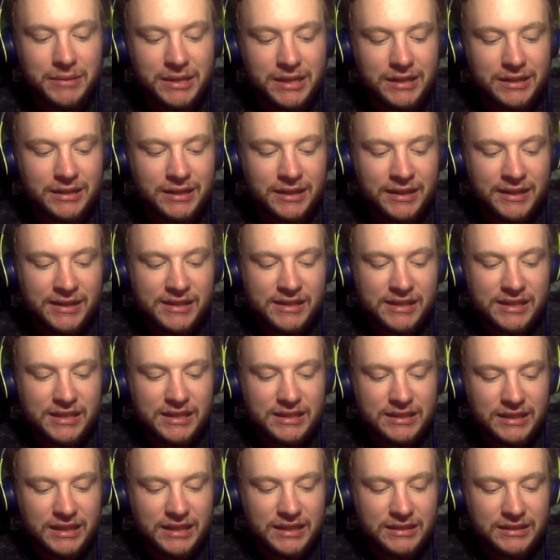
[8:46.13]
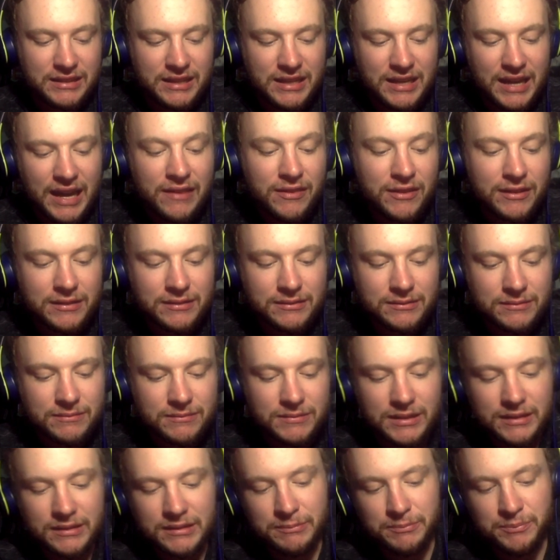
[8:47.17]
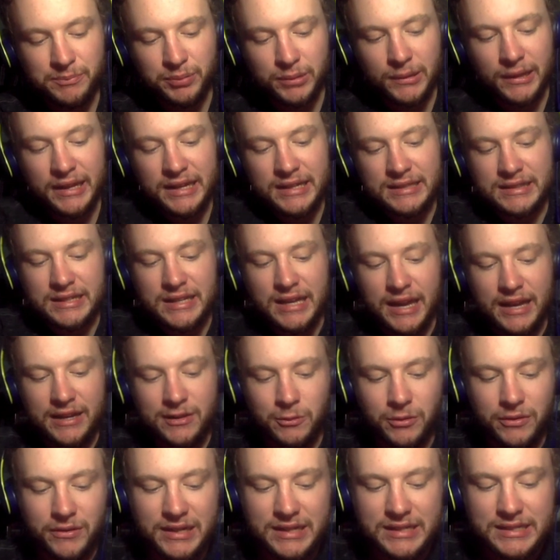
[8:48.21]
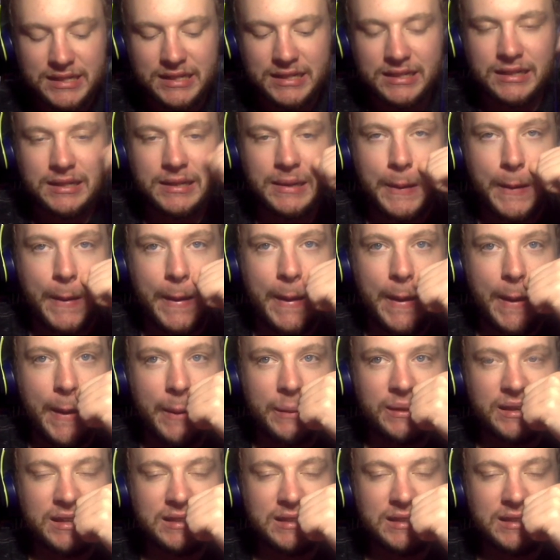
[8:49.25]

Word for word: I mean, he he he had the play at the end where he didn't uh,